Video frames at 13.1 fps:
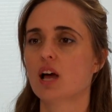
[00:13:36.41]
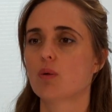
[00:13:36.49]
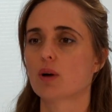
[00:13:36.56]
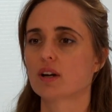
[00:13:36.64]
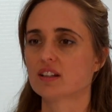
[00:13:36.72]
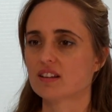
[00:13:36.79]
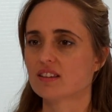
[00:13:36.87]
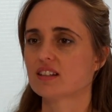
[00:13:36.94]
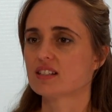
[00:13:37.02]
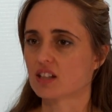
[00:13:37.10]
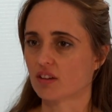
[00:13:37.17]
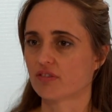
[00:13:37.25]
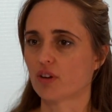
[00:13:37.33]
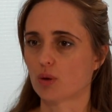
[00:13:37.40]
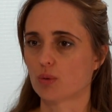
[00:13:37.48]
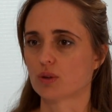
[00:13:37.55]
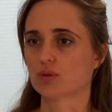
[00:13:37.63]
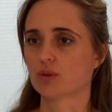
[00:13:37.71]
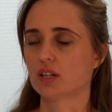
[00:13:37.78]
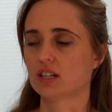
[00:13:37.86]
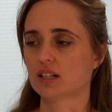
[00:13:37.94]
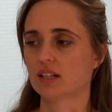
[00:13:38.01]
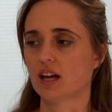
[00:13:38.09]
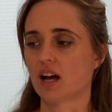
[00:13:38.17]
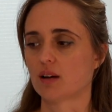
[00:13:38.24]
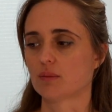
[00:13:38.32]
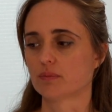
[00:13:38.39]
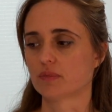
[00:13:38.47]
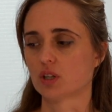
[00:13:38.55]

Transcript: one of the things i felt when reading um,